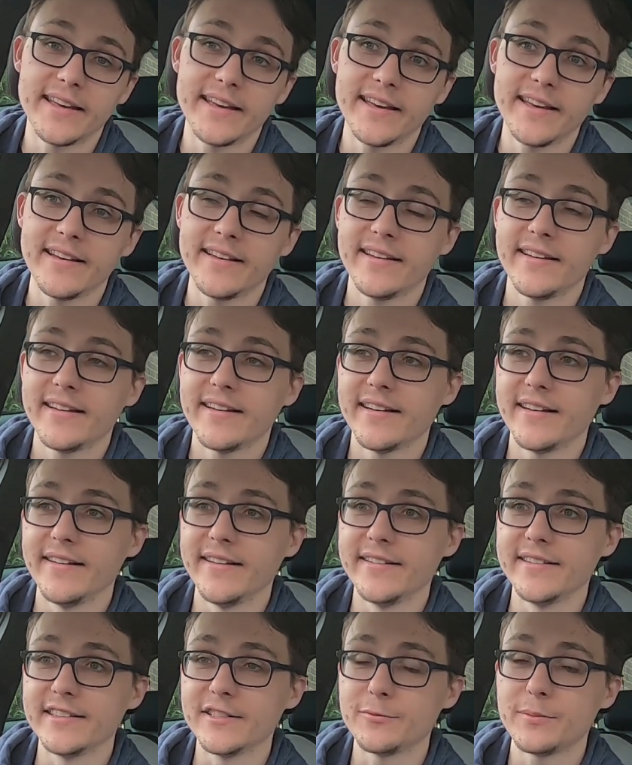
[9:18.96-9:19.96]
here.
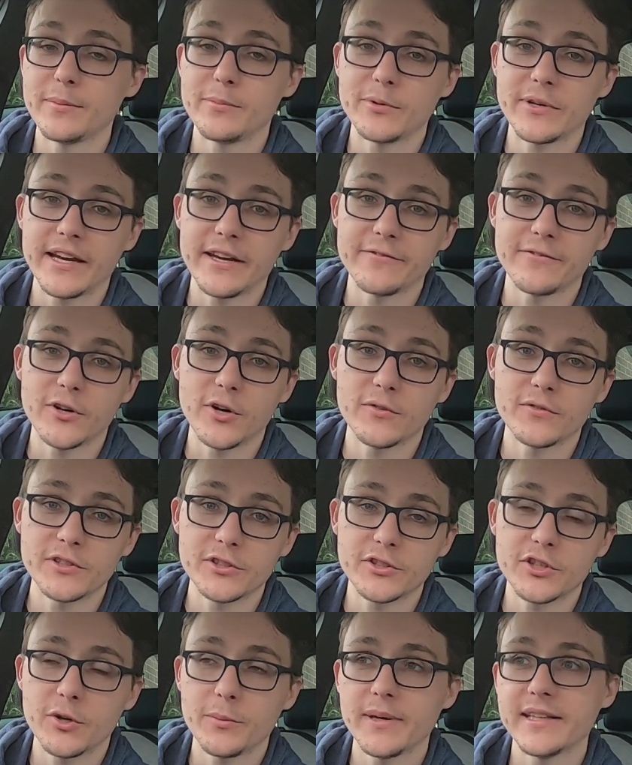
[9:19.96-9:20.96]
And if people get involved in
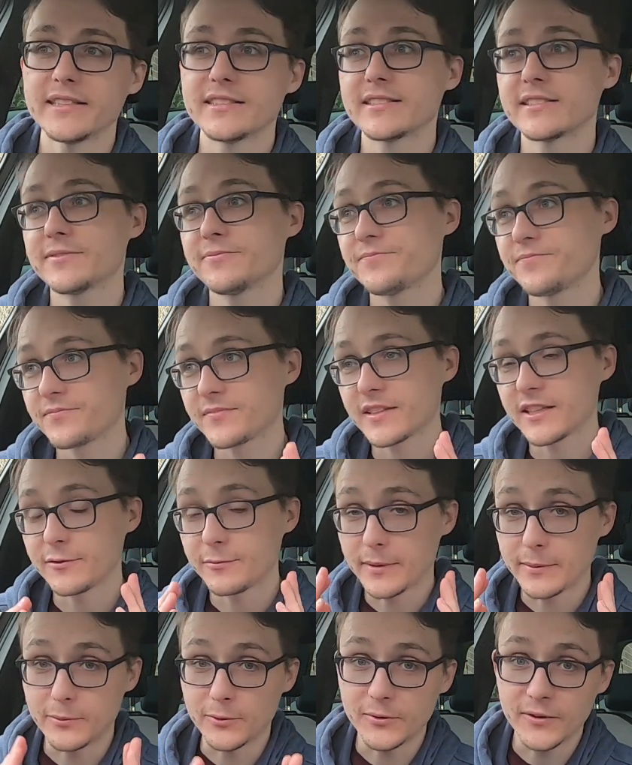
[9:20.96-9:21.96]
the comments,
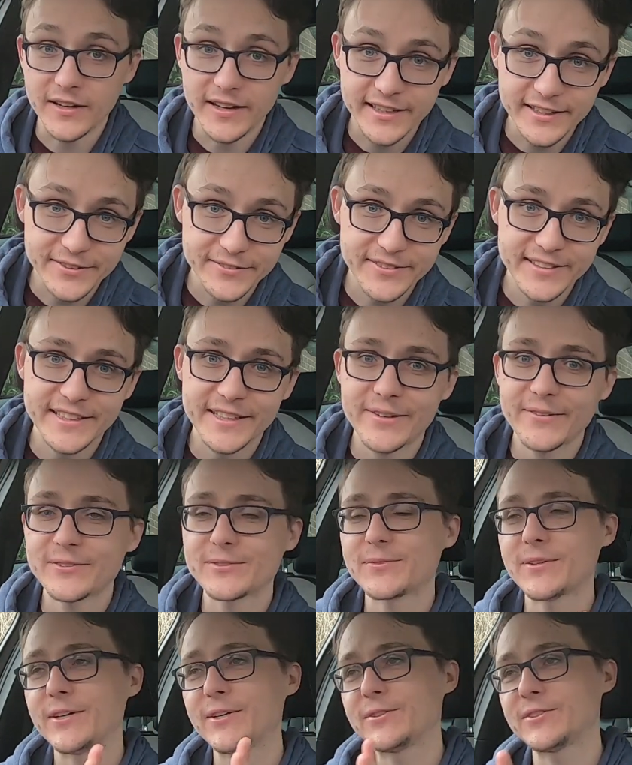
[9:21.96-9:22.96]
if people like a video
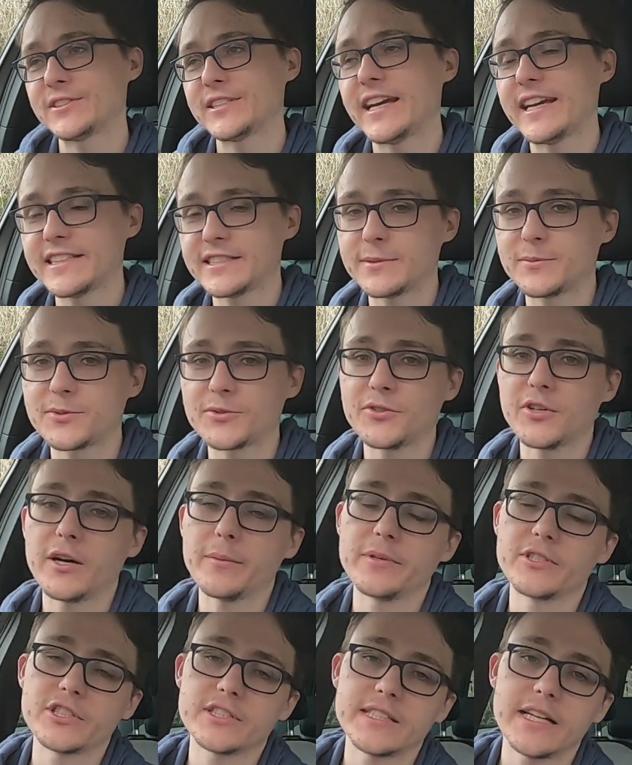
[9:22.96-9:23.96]
as well, share,
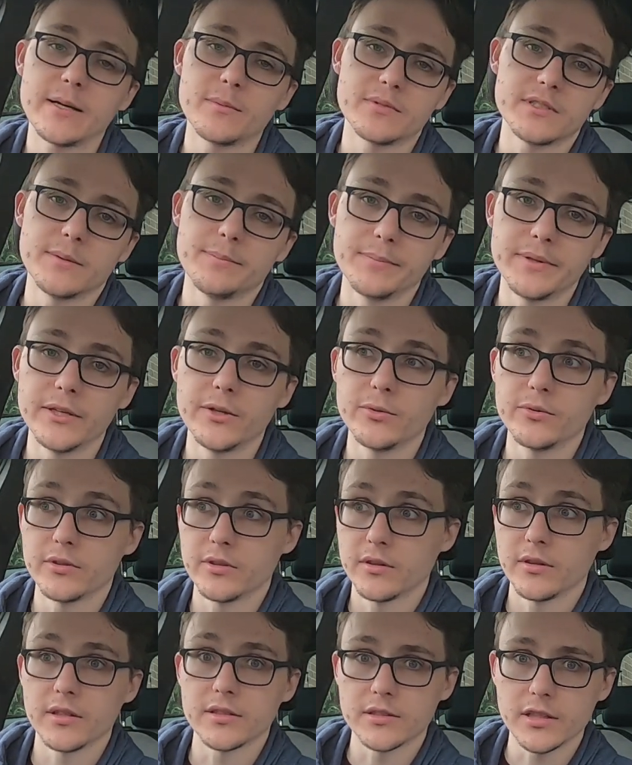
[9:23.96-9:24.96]
subscribe, it just helps to build
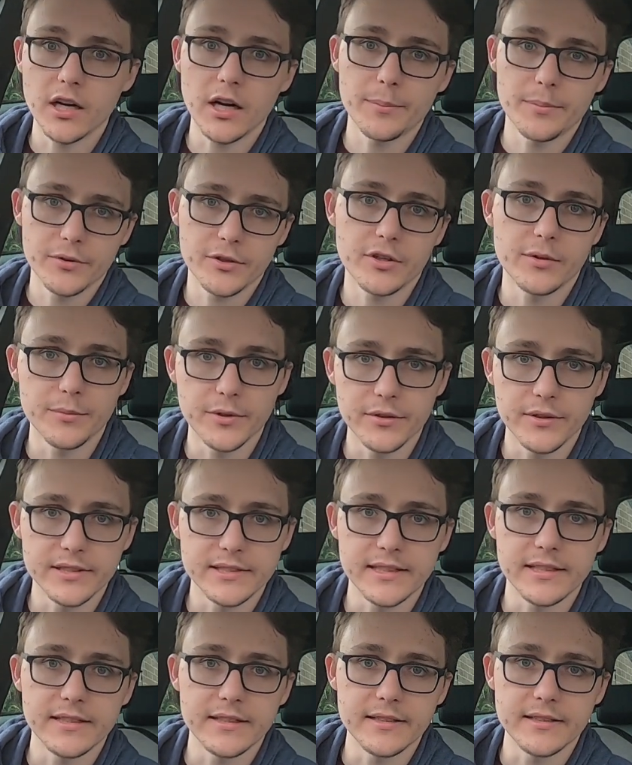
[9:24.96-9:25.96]
the type of
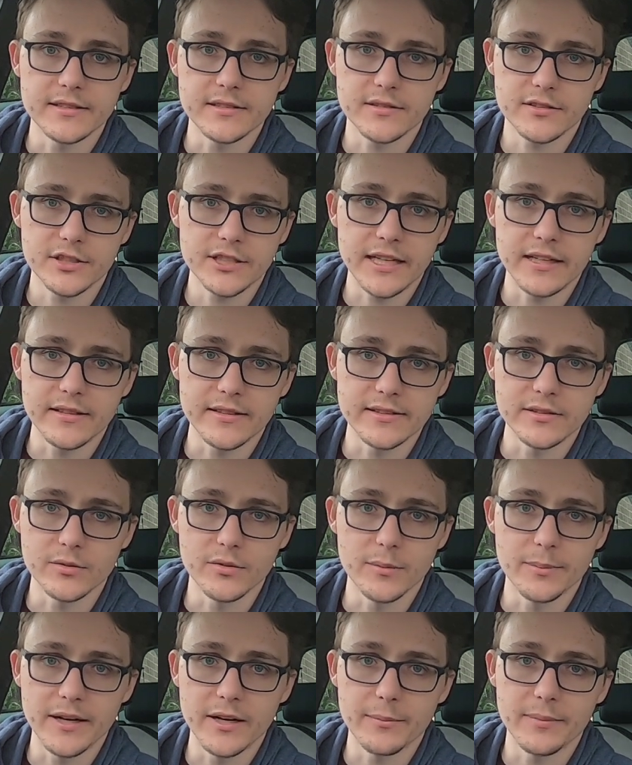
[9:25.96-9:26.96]
community that this channel is
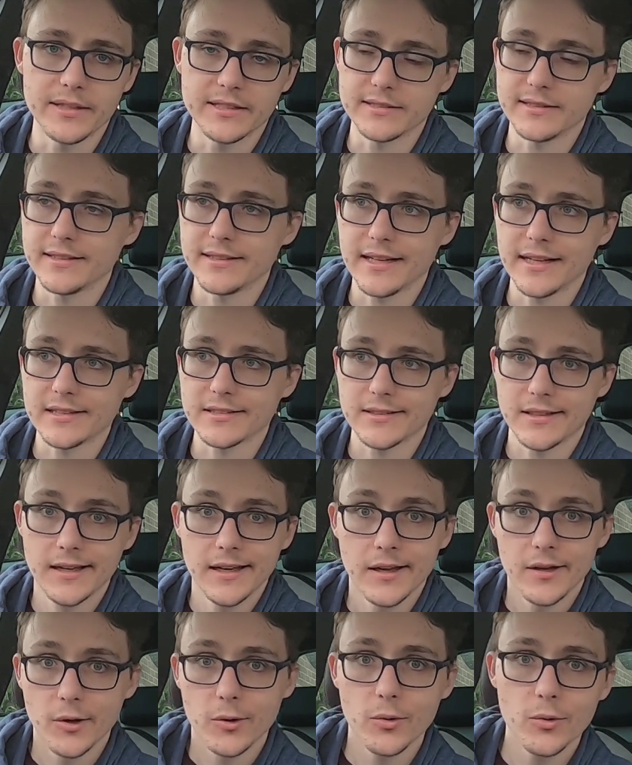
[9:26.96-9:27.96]
all about, basically. That's
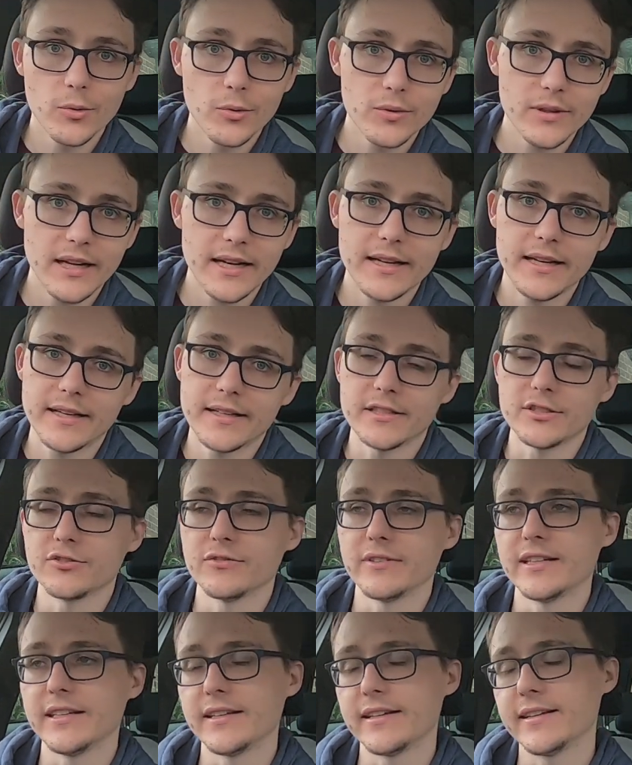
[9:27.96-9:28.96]
all that it is,
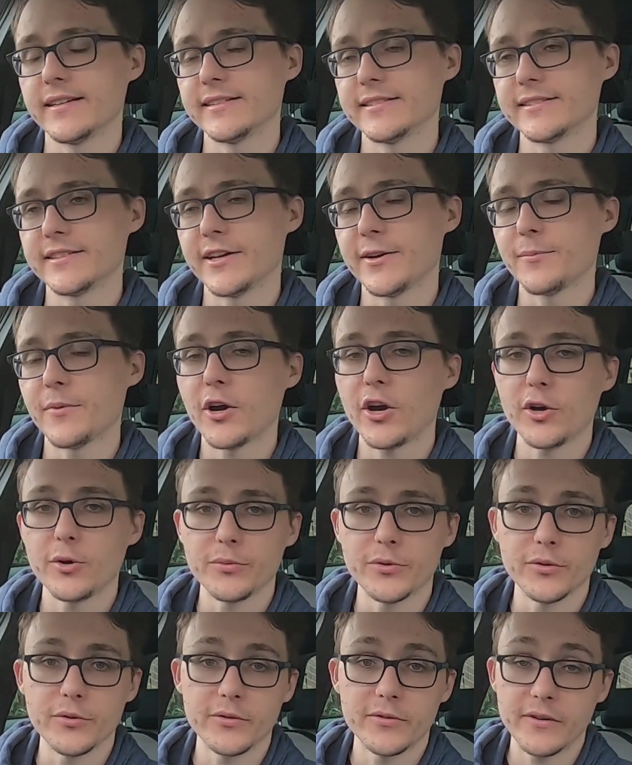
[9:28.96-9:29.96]
really. And I
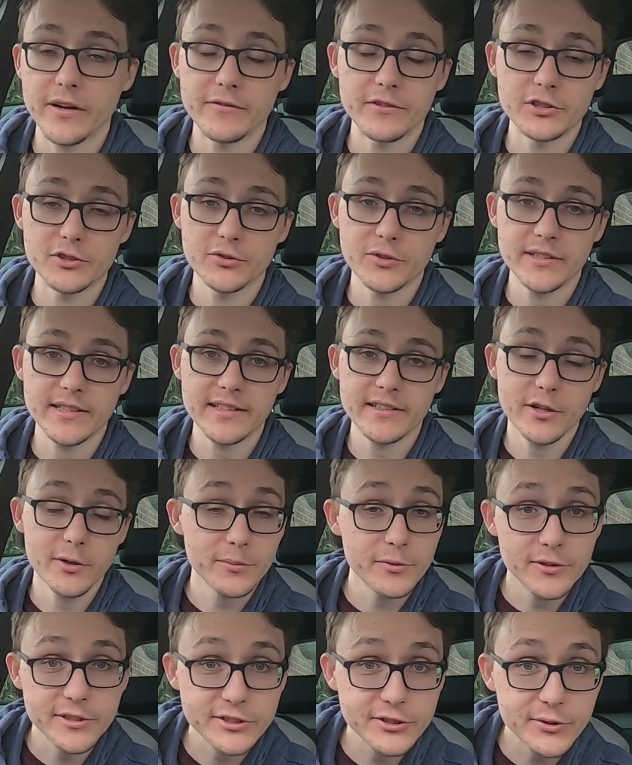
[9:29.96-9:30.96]
hope you have enjoyed it. I
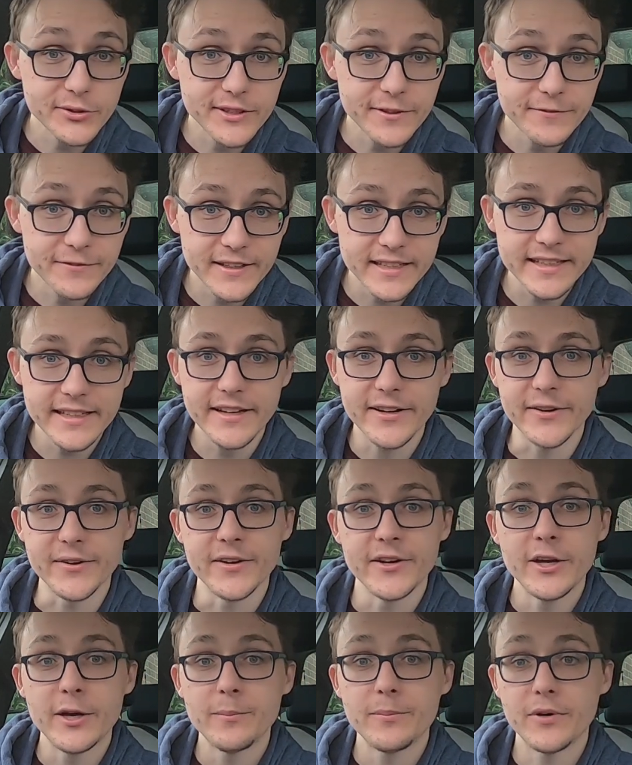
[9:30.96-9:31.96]
hope you enjoyed the video.
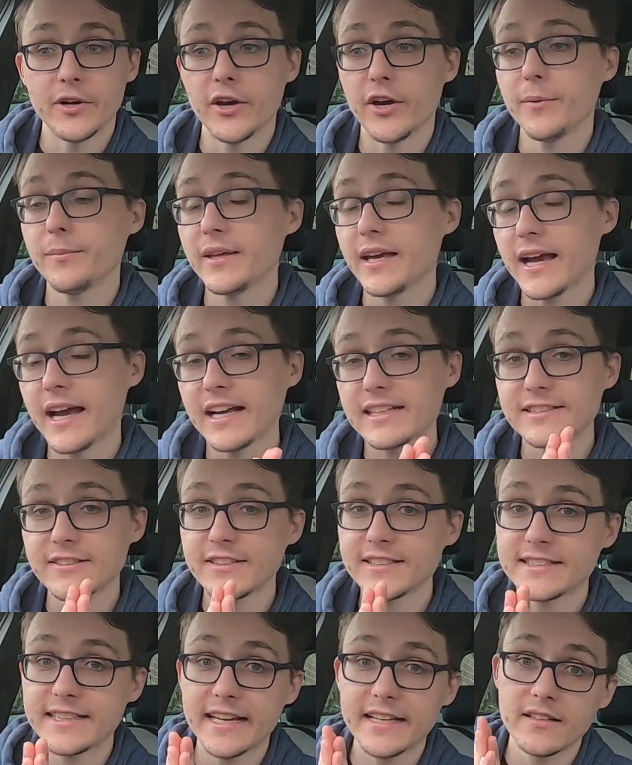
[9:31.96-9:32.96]
But yeah, as
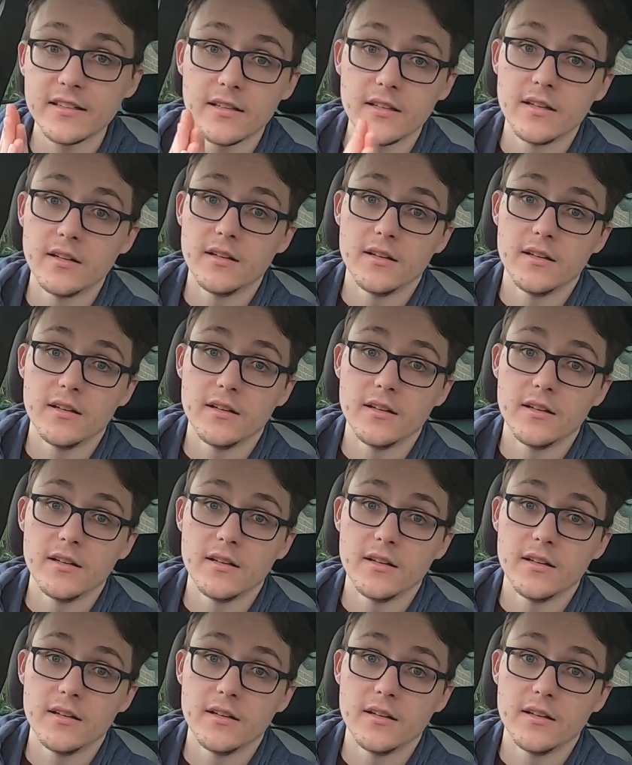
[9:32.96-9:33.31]
I said,